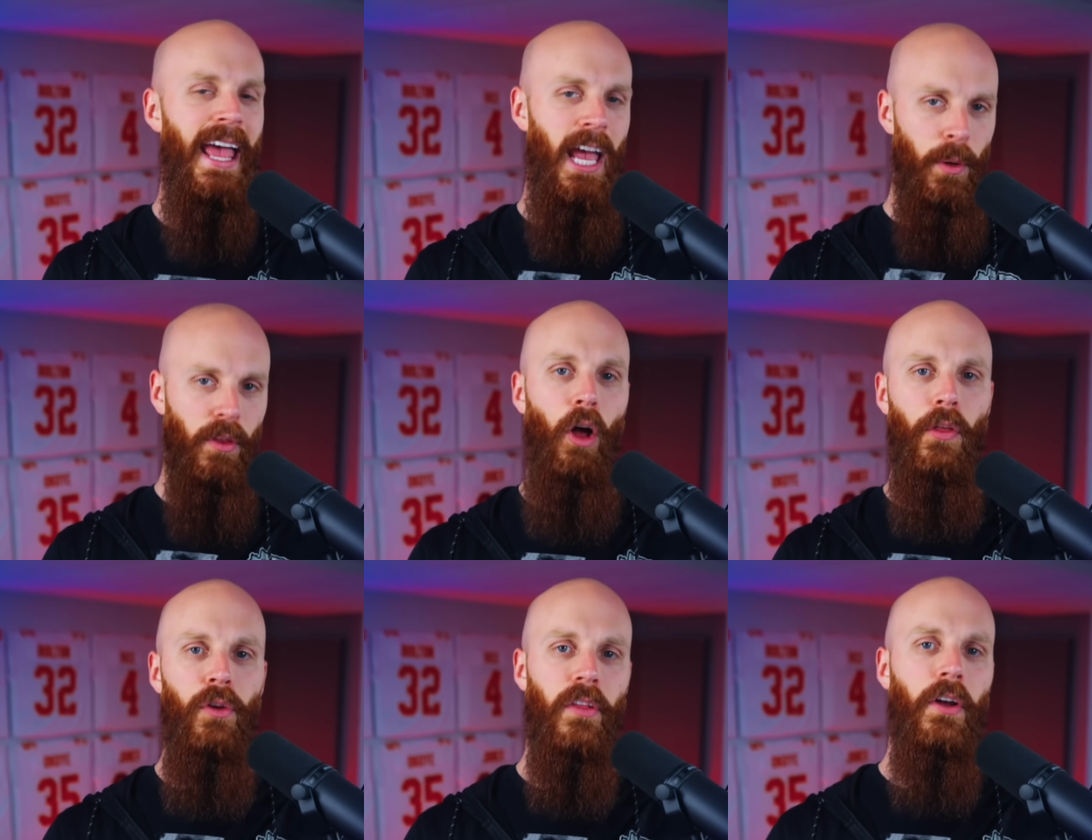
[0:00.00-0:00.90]
And with all
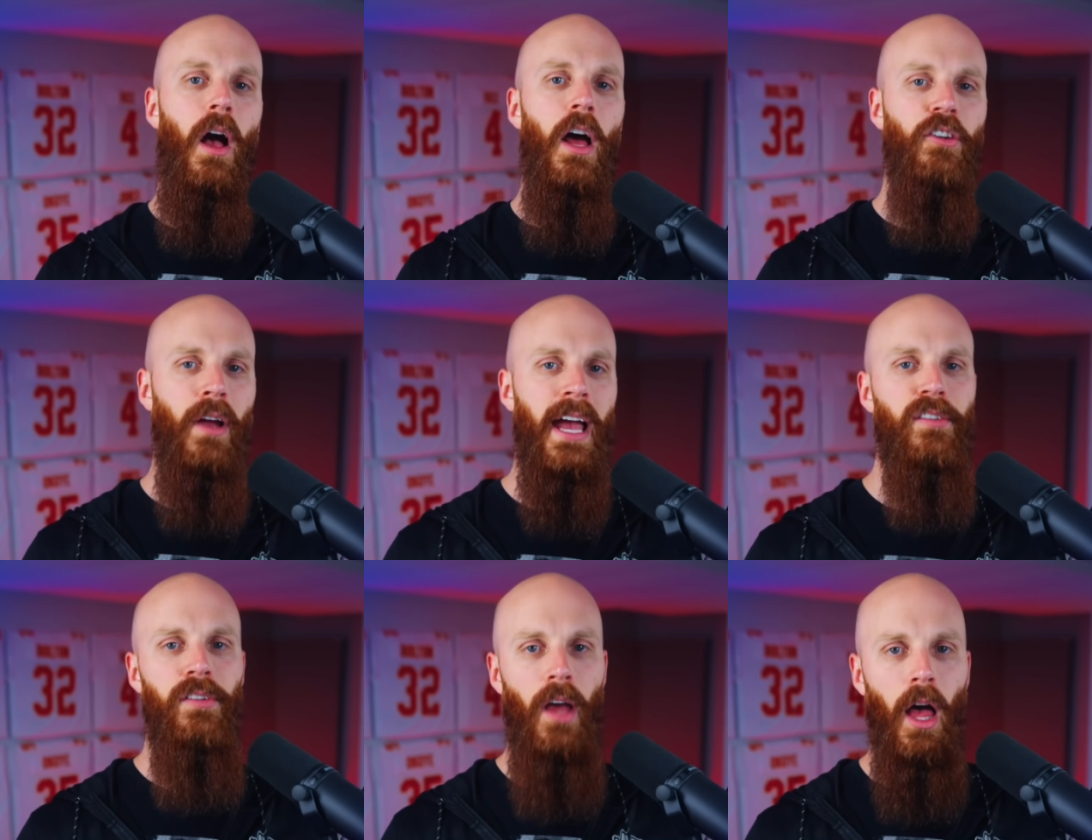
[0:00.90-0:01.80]
those other
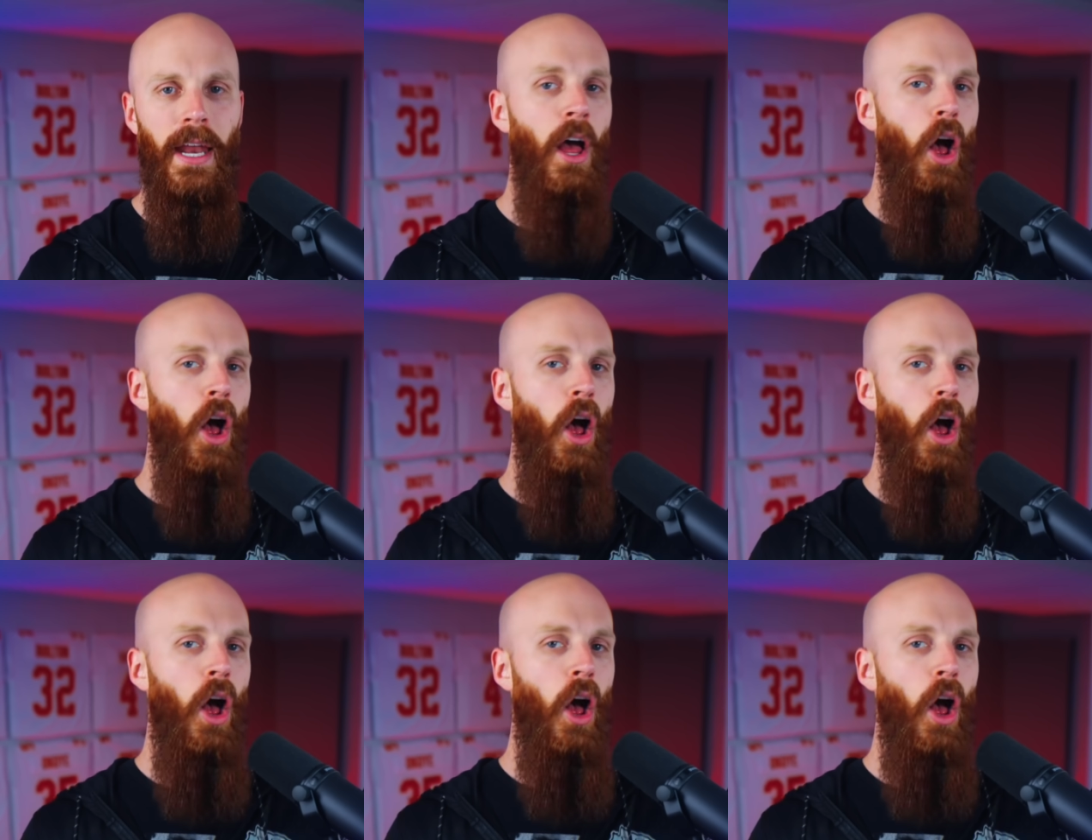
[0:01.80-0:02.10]
contracts done,